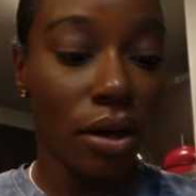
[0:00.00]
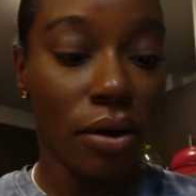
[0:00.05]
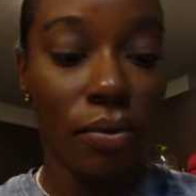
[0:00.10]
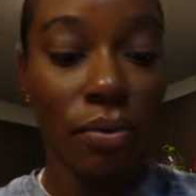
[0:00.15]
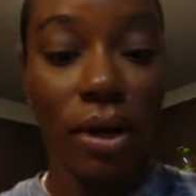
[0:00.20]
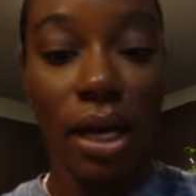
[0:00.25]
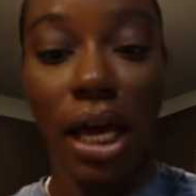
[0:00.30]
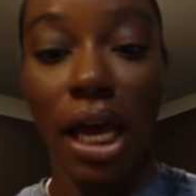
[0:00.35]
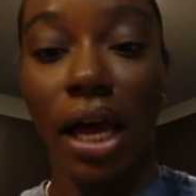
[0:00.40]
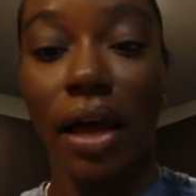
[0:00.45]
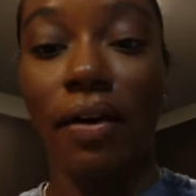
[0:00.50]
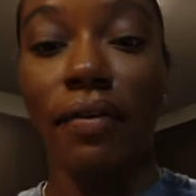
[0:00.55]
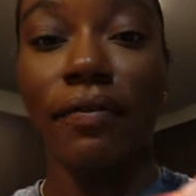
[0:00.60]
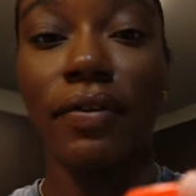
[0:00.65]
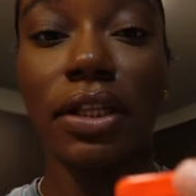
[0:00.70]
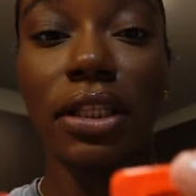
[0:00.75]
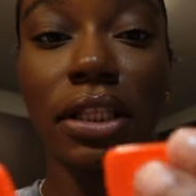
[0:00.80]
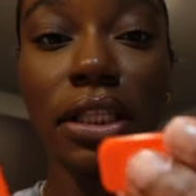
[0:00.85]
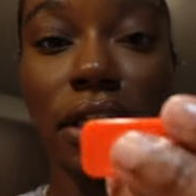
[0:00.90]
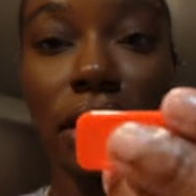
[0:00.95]
We have
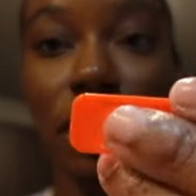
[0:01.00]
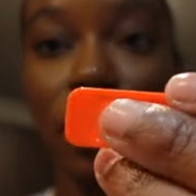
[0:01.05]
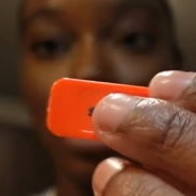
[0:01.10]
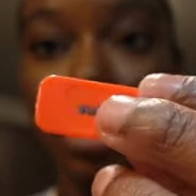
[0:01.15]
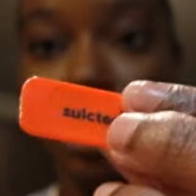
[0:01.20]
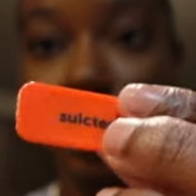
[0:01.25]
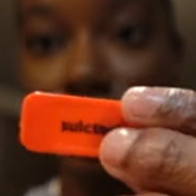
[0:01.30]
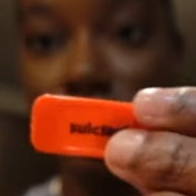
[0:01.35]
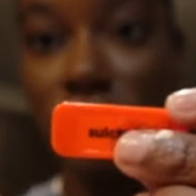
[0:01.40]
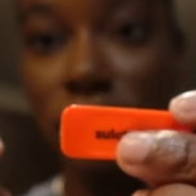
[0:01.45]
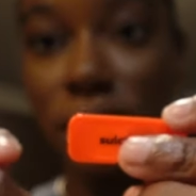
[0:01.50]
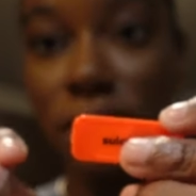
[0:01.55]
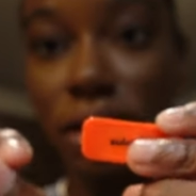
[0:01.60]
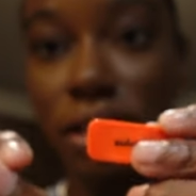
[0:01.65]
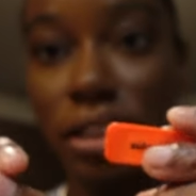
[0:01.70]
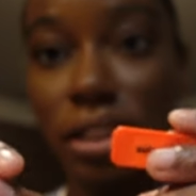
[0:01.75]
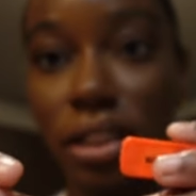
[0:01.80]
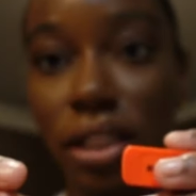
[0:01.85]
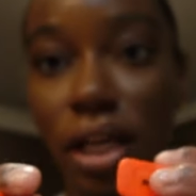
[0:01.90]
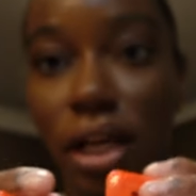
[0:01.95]

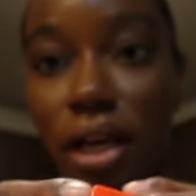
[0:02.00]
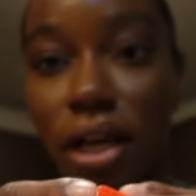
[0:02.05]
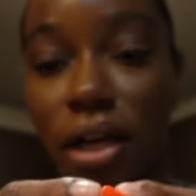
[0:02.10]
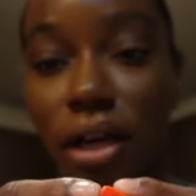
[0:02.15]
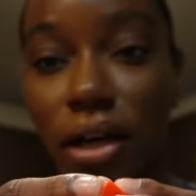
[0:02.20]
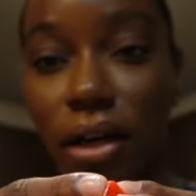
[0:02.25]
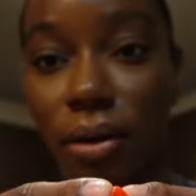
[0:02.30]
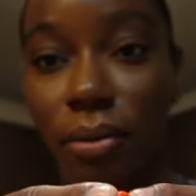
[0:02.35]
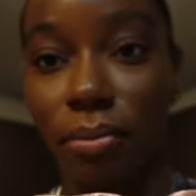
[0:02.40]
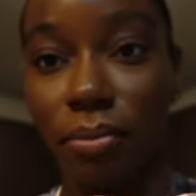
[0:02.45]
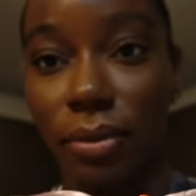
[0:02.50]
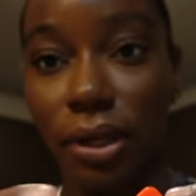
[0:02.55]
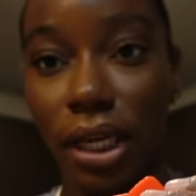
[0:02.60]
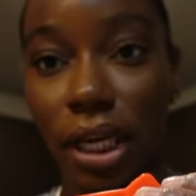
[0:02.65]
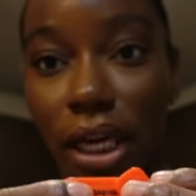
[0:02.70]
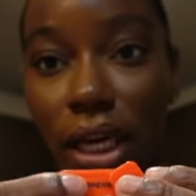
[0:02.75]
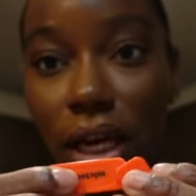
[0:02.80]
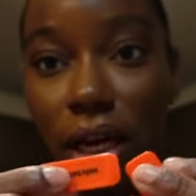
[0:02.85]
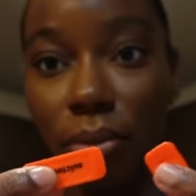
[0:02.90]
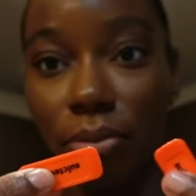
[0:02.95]
these um,
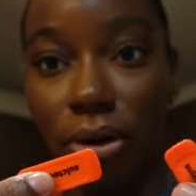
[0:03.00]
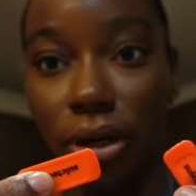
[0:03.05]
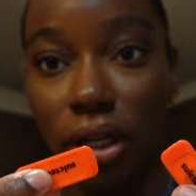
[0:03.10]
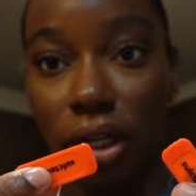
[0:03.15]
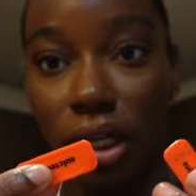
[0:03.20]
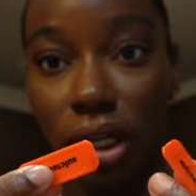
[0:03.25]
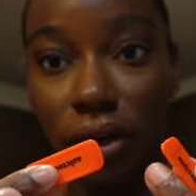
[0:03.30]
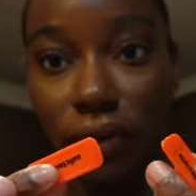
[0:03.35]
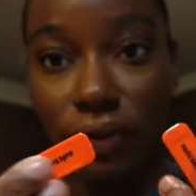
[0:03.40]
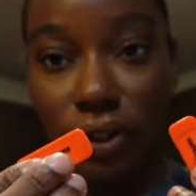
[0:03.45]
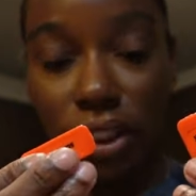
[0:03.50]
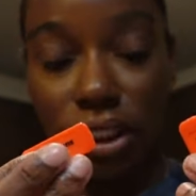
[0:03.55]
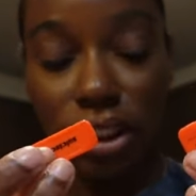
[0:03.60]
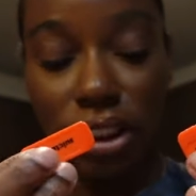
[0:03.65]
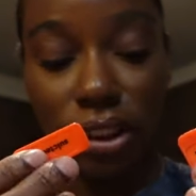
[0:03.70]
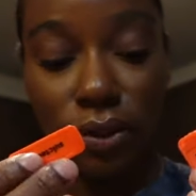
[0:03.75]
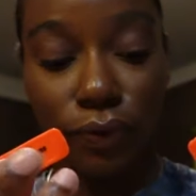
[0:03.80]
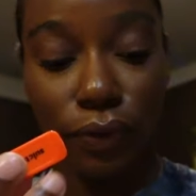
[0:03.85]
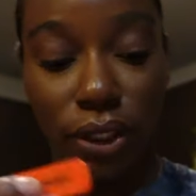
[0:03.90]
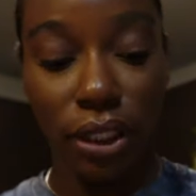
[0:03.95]
camera
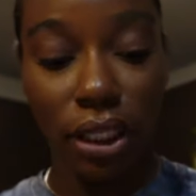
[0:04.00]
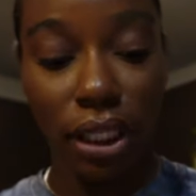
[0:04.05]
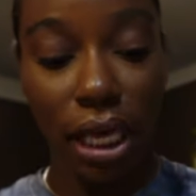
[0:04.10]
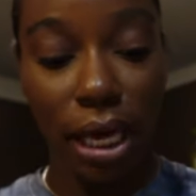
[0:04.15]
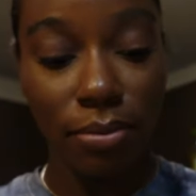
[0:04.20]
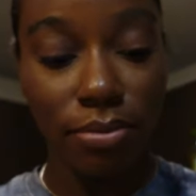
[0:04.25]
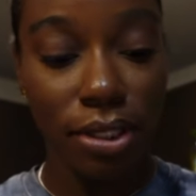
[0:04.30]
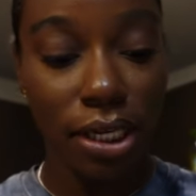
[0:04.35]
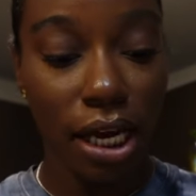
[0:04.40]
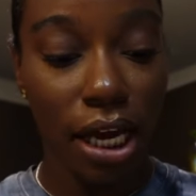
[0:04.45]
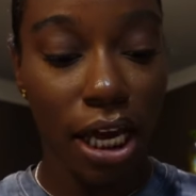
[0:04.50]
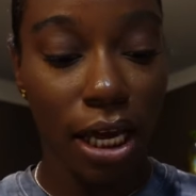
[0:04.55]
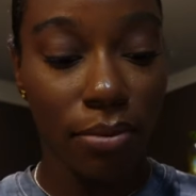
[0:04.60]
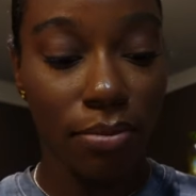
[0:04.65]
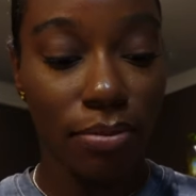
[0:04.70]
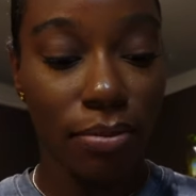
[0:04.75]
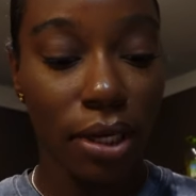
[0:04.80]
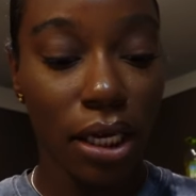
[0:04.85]
covers for your laptop.